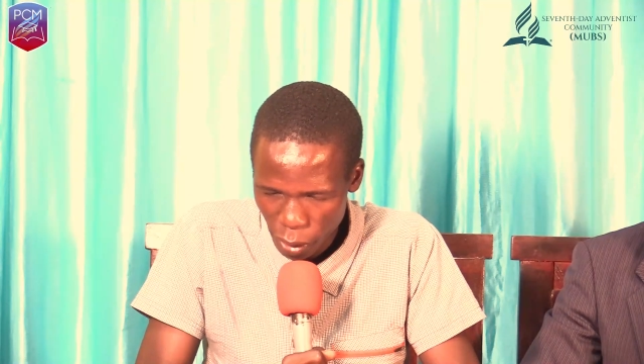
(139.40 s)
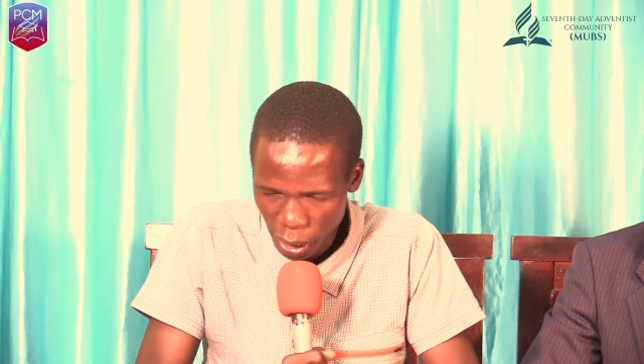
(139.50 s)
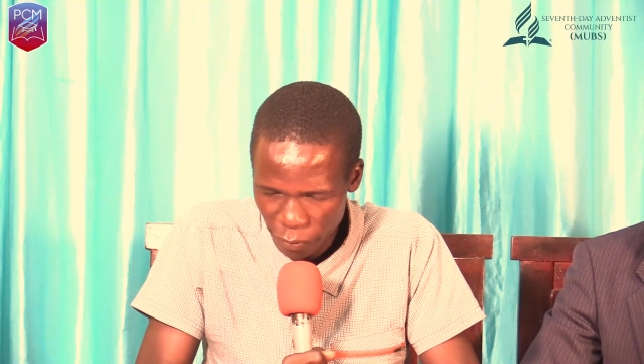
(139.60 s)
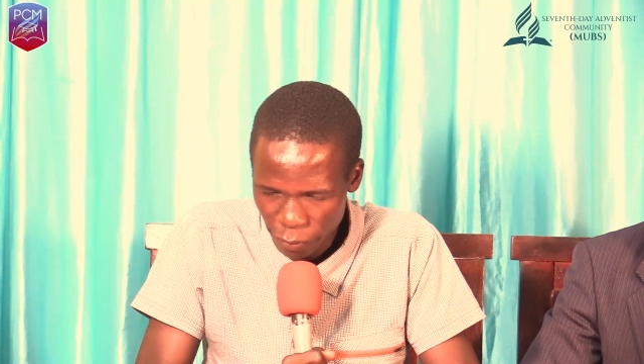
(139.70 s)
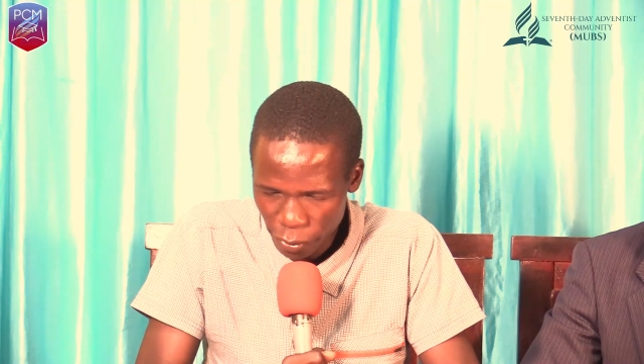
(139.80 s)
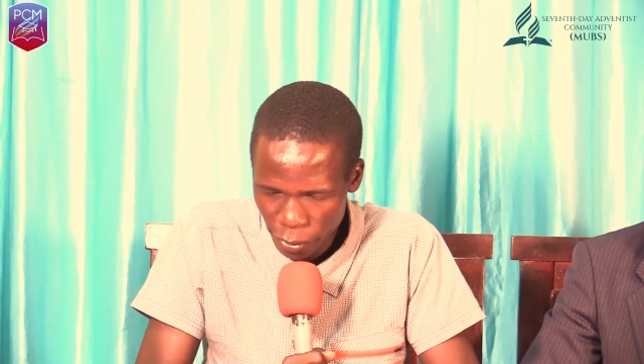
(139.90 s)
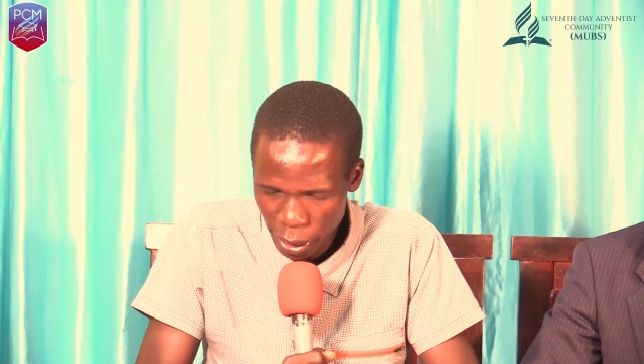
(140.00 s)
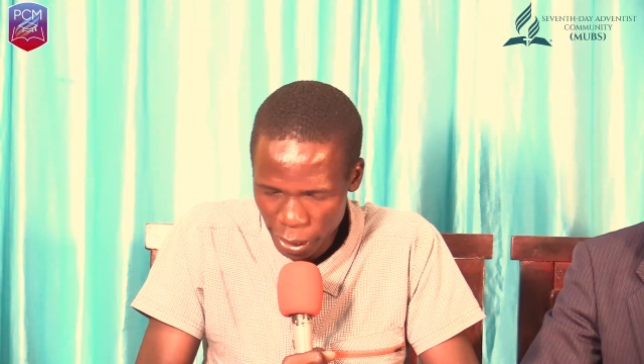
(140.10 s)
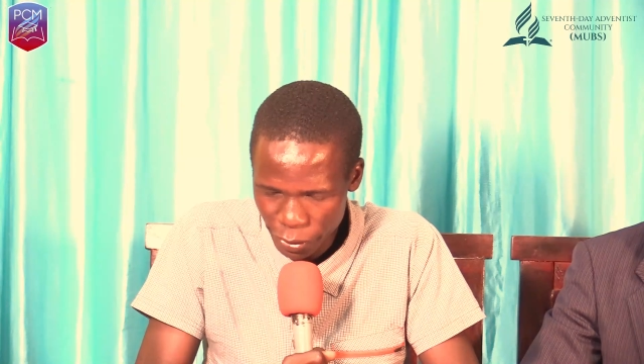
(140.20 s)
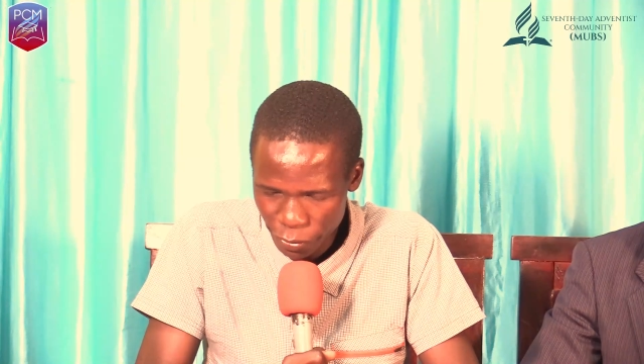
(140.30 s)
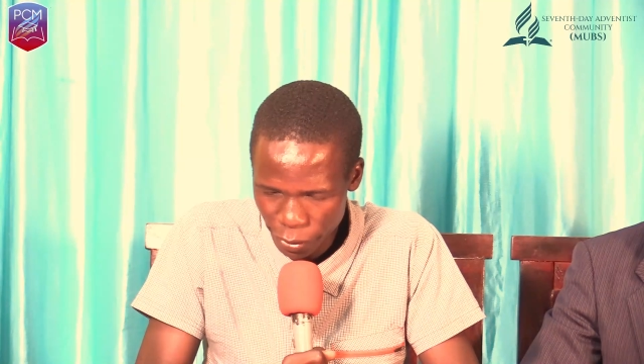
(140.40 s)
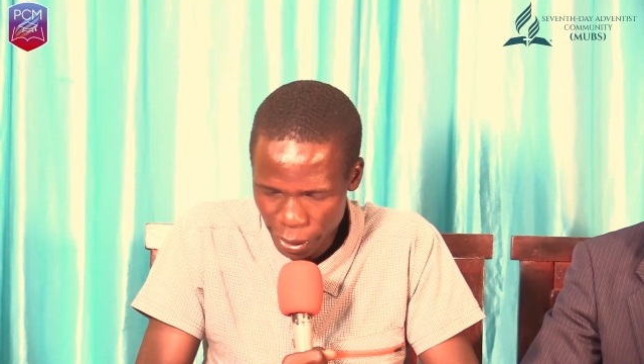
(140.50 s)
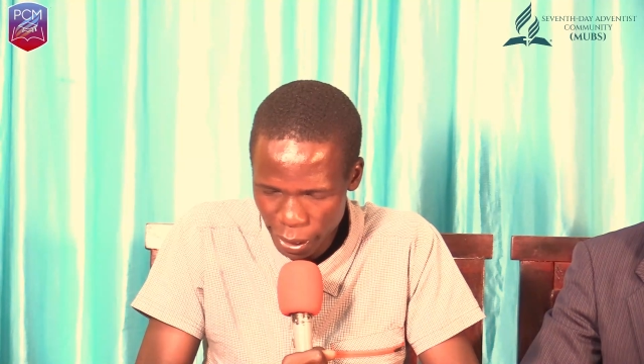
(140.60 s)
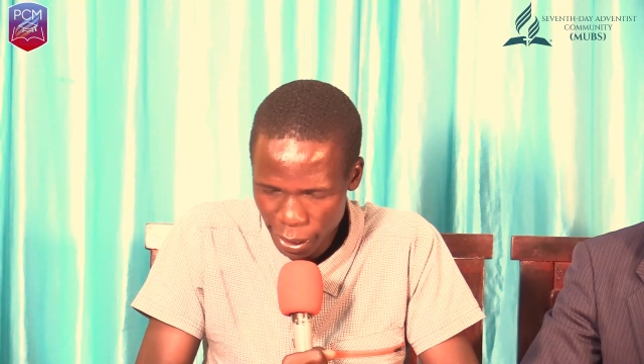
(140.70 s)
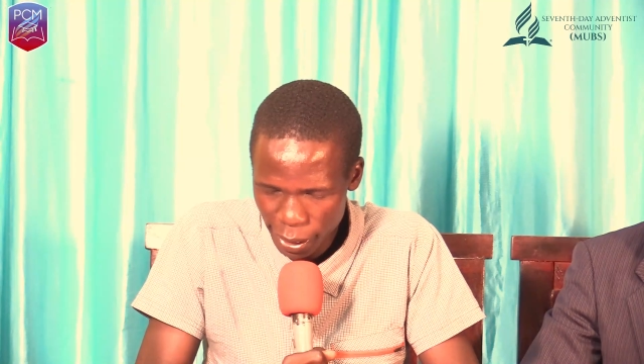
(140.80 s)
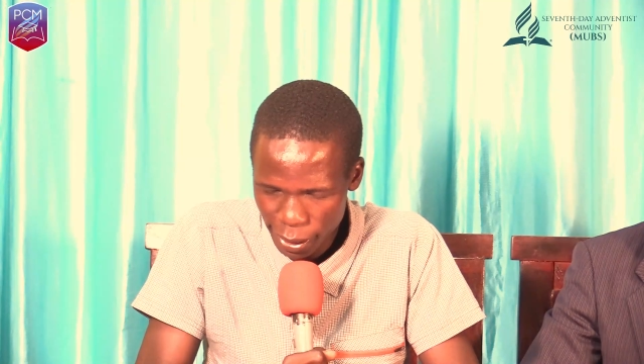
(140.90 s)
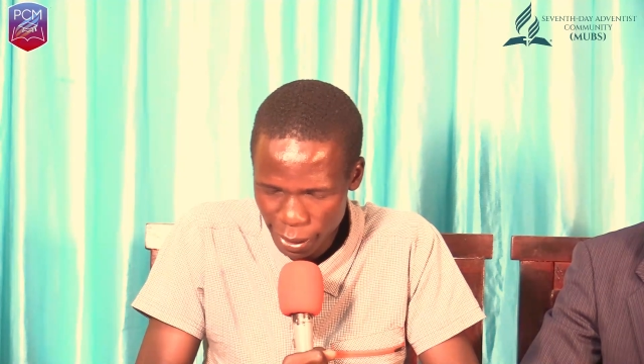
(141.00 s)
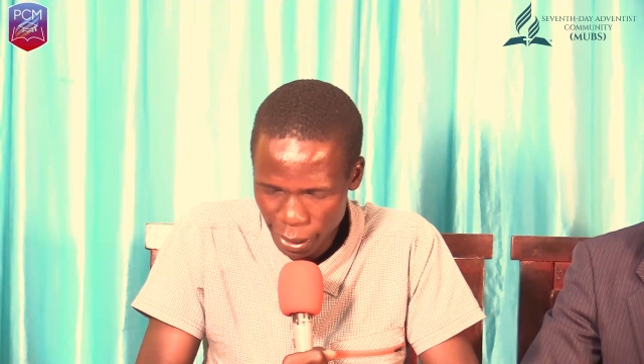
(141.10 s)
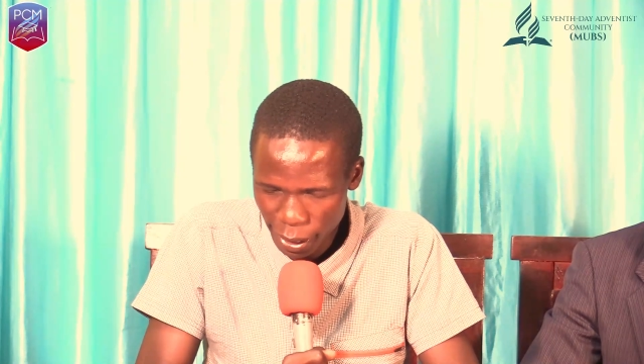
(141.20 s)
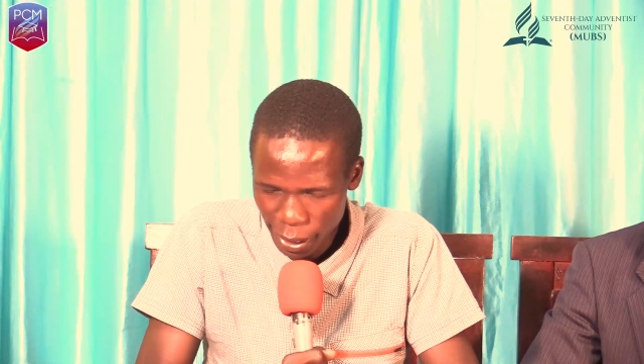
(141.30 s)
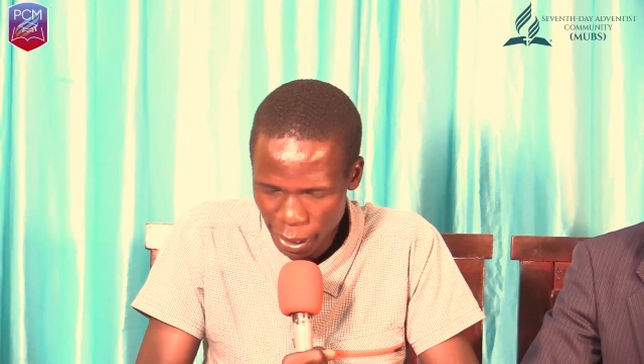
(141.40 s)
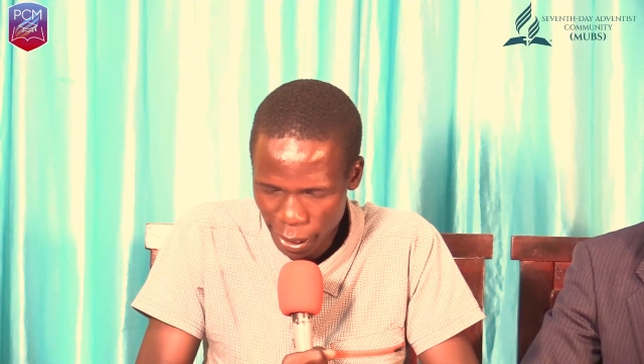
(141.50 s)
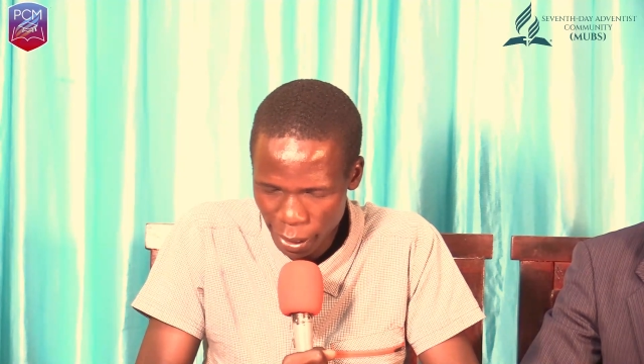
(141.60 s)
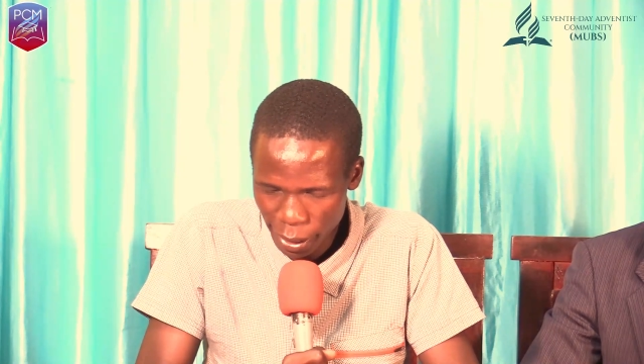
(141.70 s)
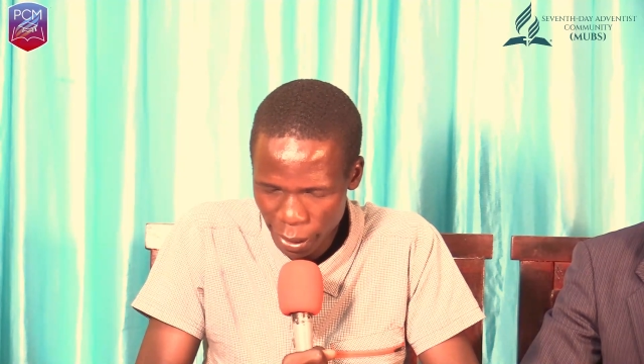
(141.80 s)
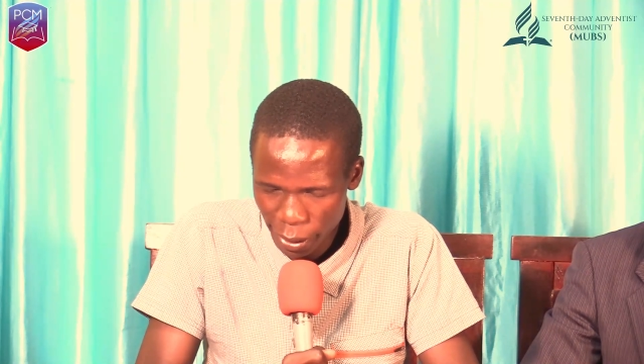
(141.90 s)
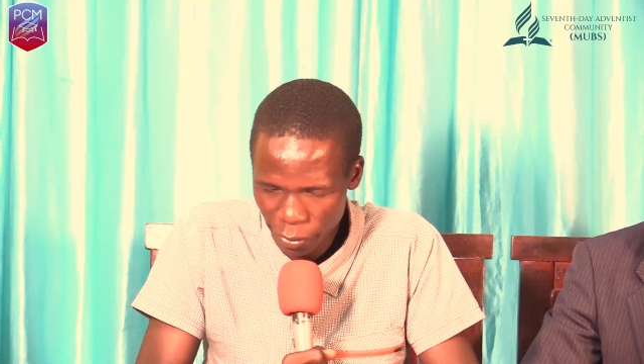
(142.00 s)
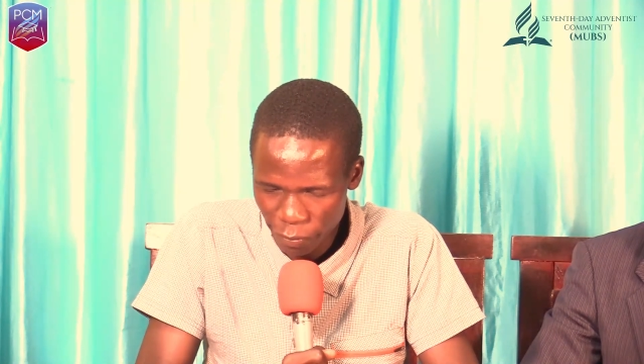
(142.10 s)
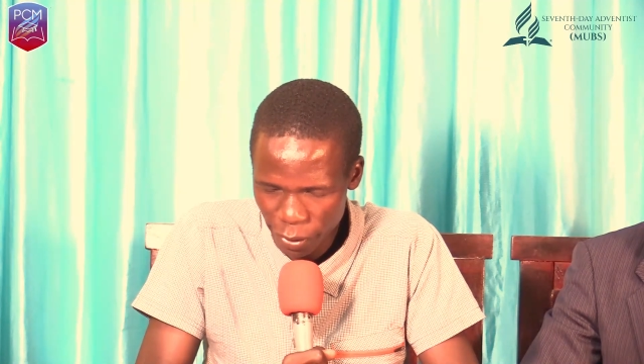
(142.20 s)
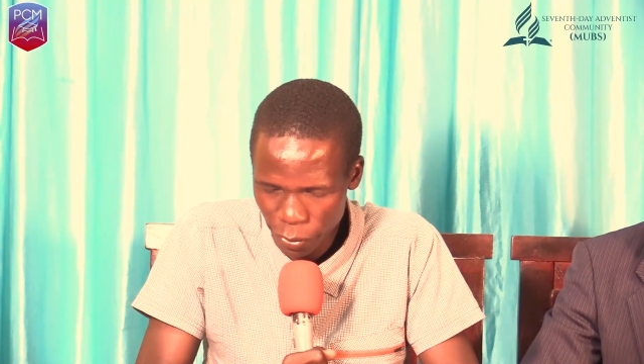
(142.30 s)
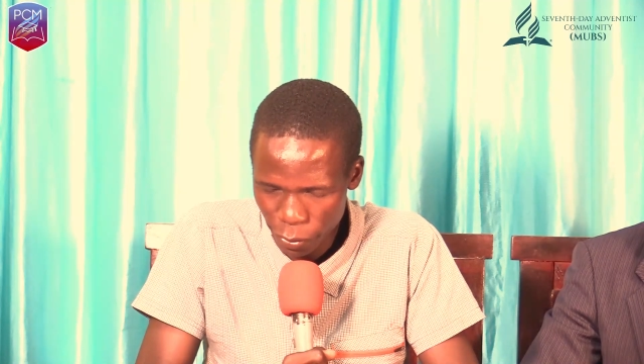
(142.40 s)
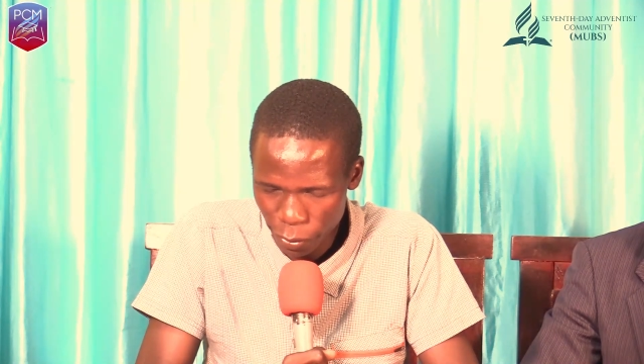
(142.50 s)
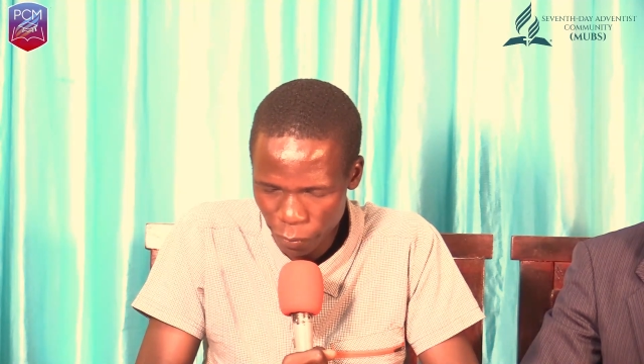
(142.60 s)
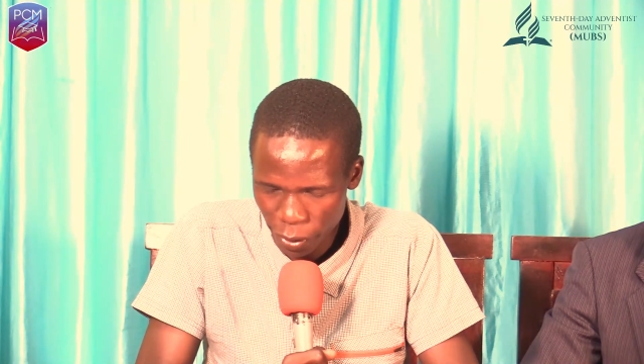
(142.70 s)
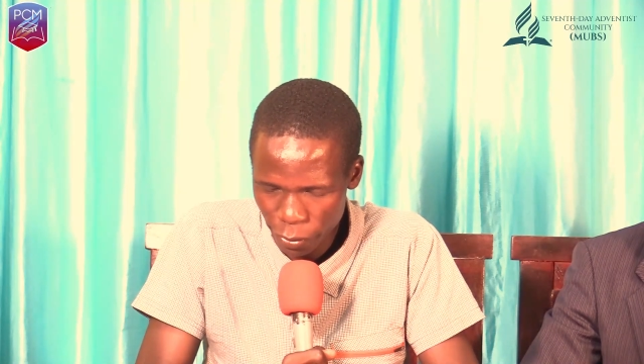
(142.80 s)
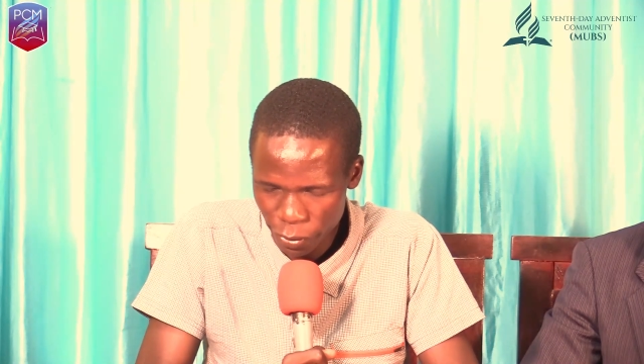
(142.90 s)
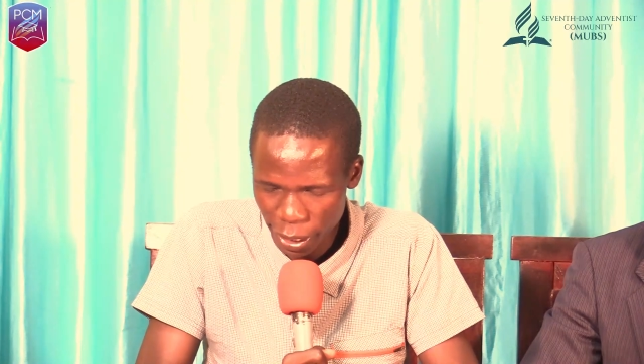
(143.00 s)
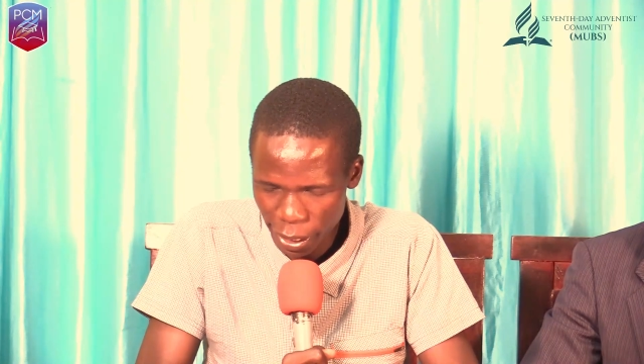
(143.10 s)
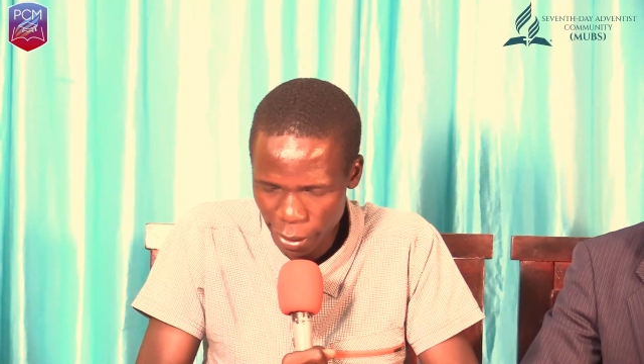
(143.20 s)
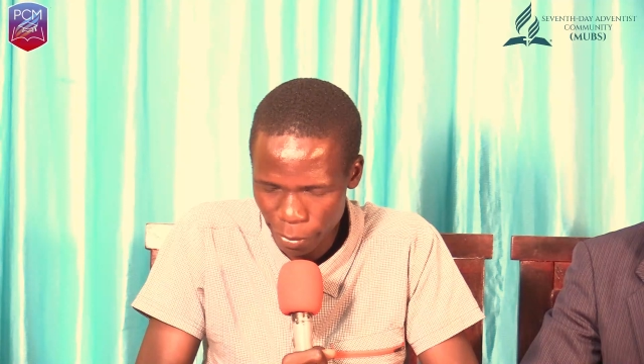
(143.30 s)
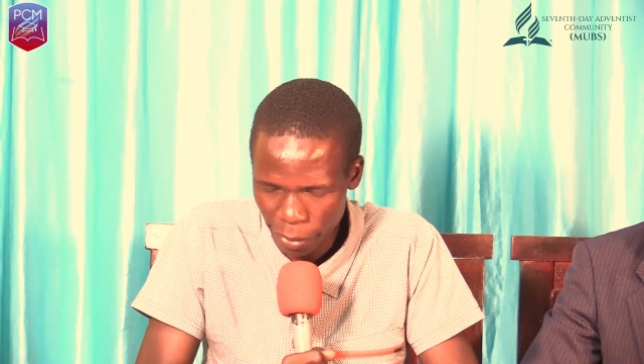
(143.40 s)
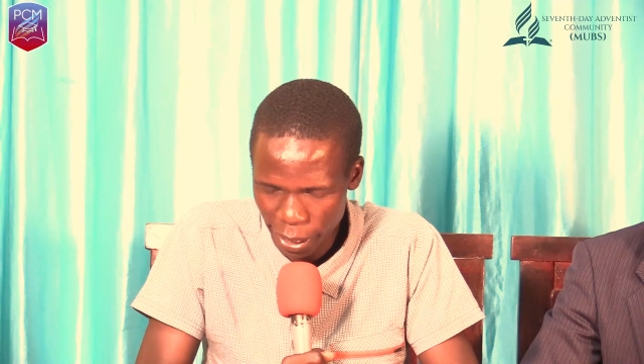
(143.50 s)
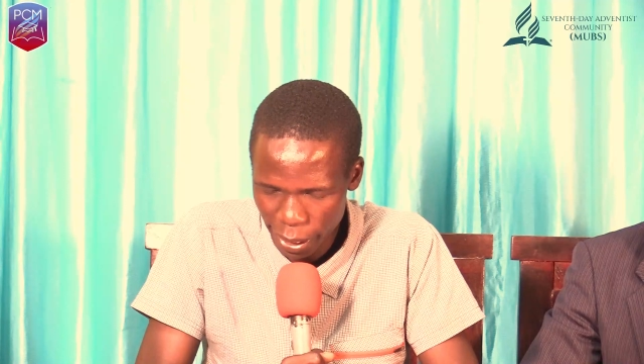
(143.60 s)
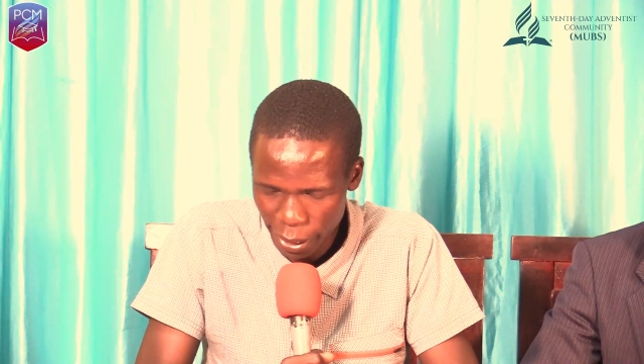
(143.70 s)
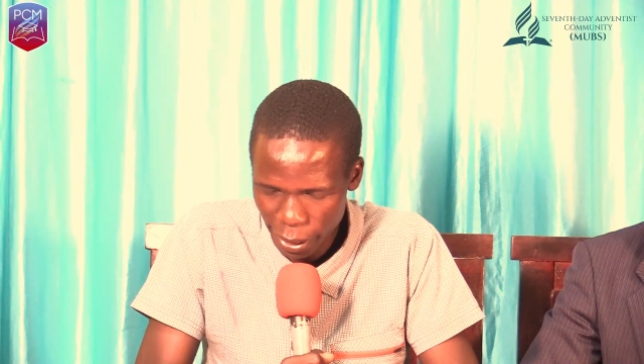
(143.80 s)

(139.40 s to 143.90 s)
have gone astray, such that at the end of it all, when you shall come back,